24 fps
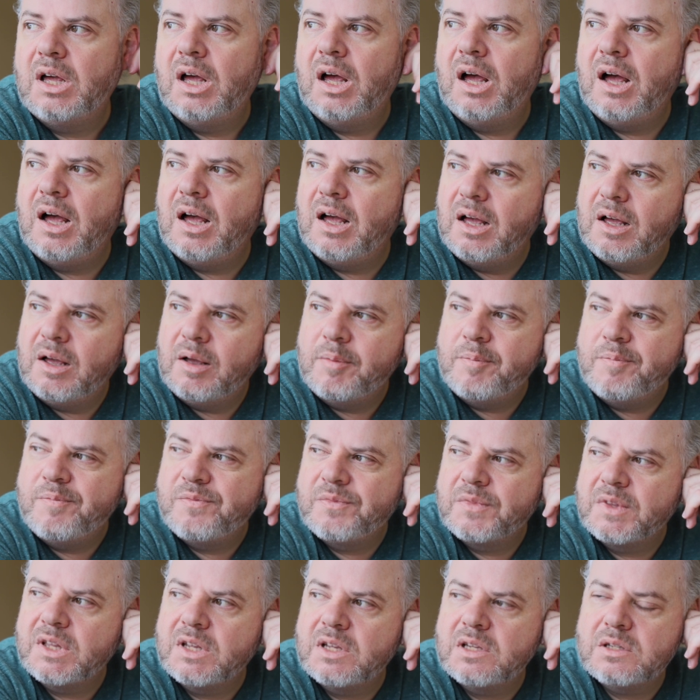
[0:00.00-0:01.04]

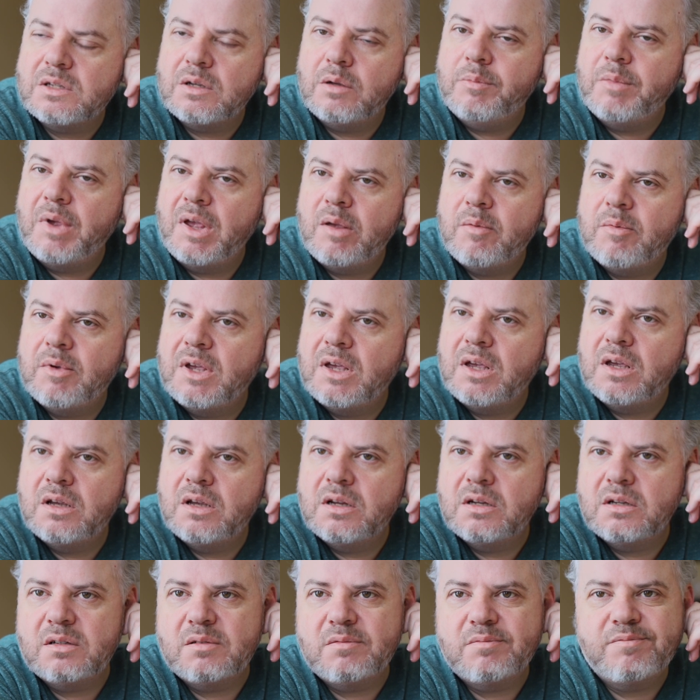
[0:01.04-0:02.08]
So
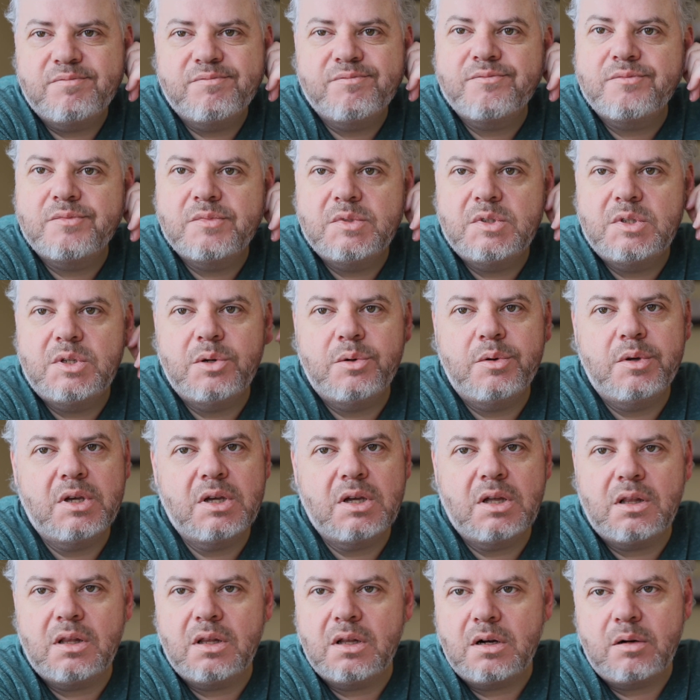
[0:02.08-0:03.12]
maybe doing
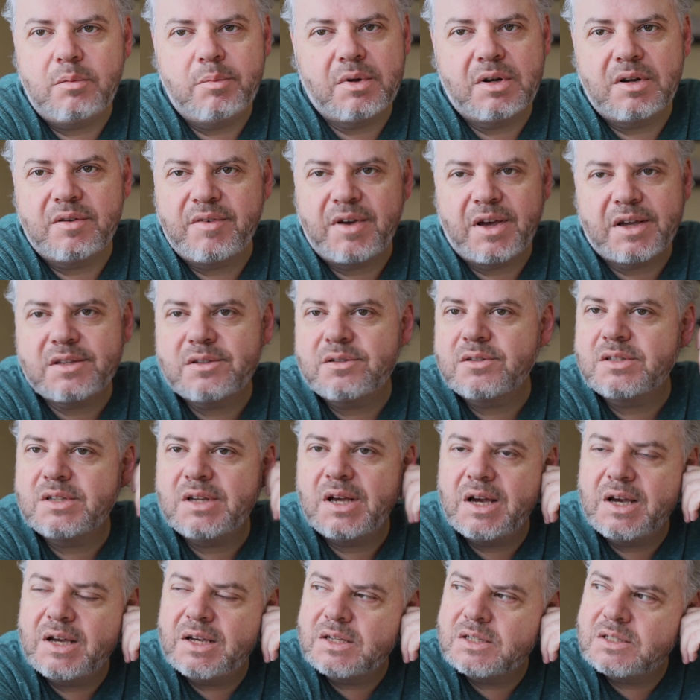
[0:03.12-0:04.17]
a little bit of
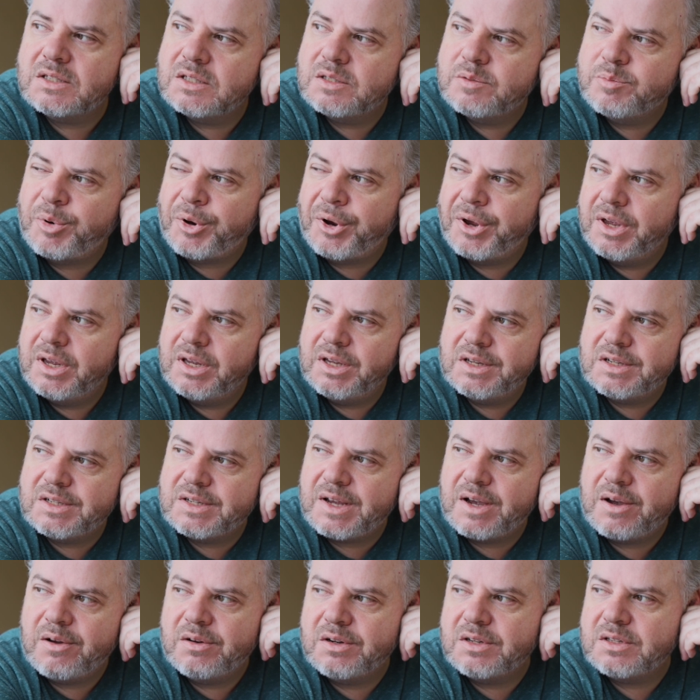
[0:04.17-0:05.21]
exercise is bringing it
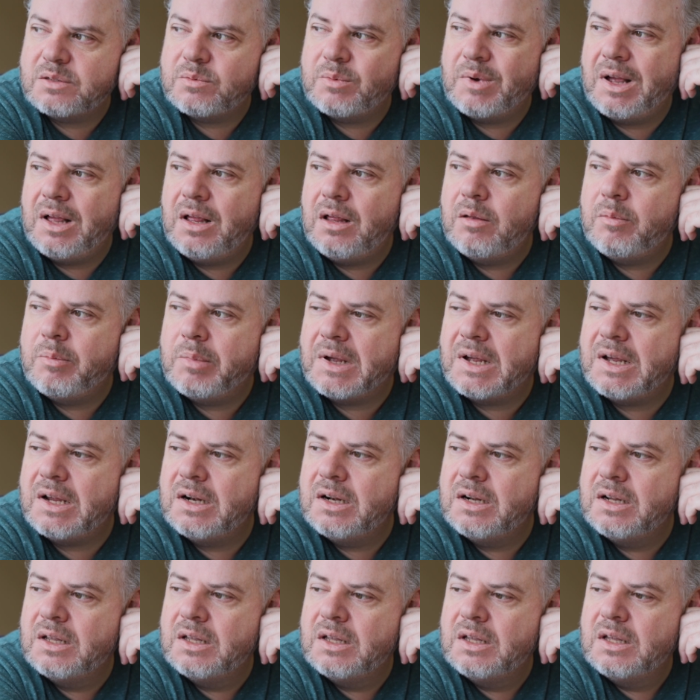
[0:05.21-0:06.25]
down as well. But
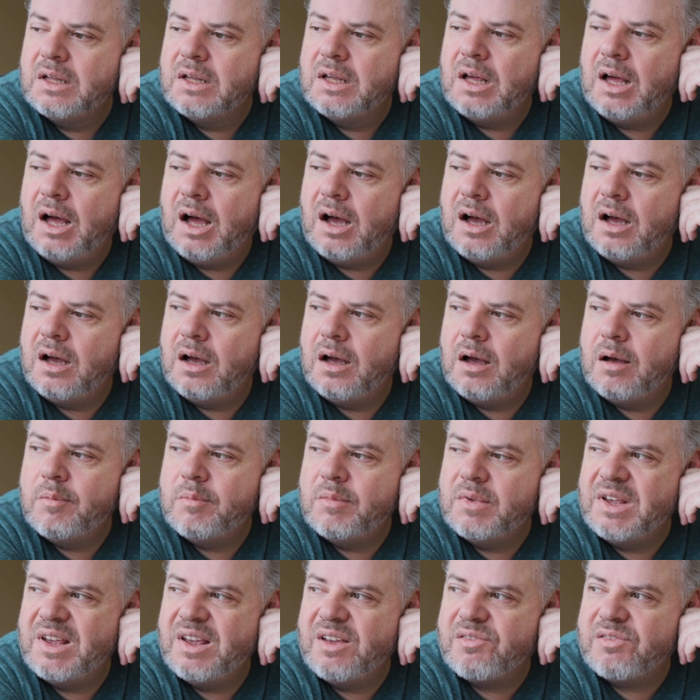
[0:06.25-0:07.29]

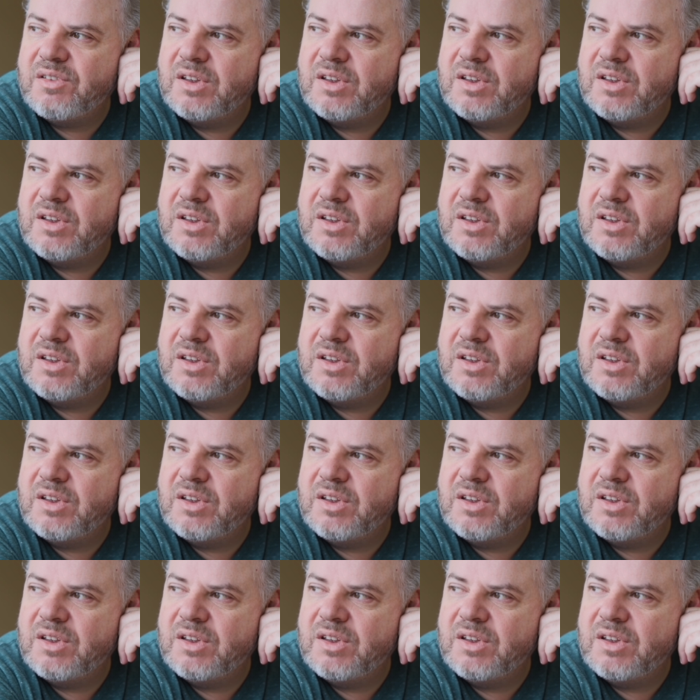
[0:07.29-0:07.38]
if